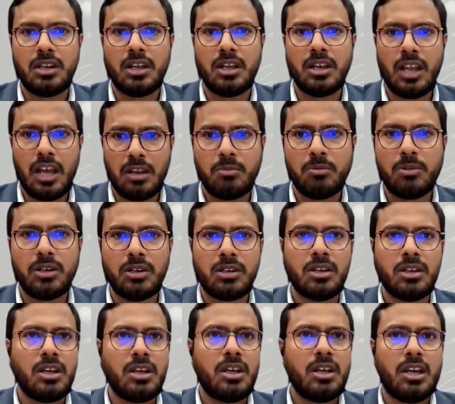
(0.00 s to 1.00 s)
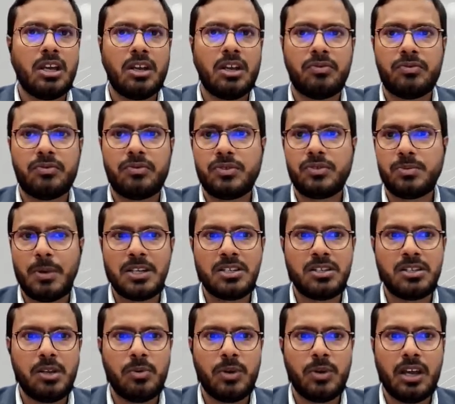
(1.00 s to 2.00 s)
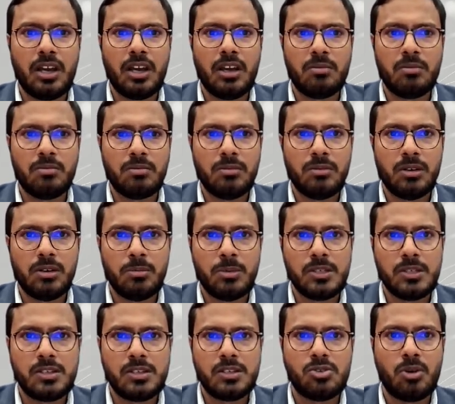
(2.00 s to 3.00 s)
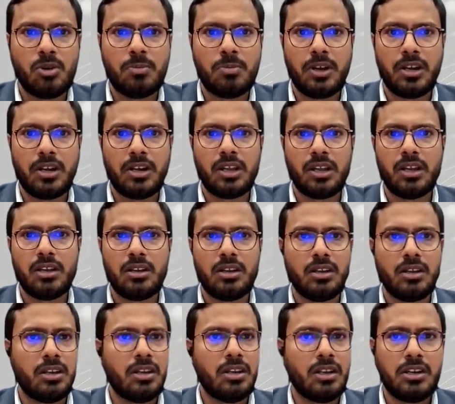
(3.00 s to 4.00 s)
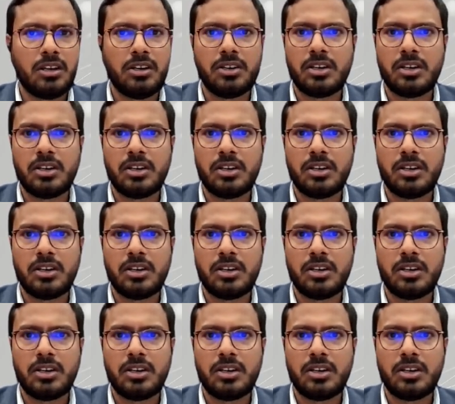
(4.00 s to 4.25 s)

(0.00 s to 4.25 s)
and alignment? If, especially when I'm a business operating in an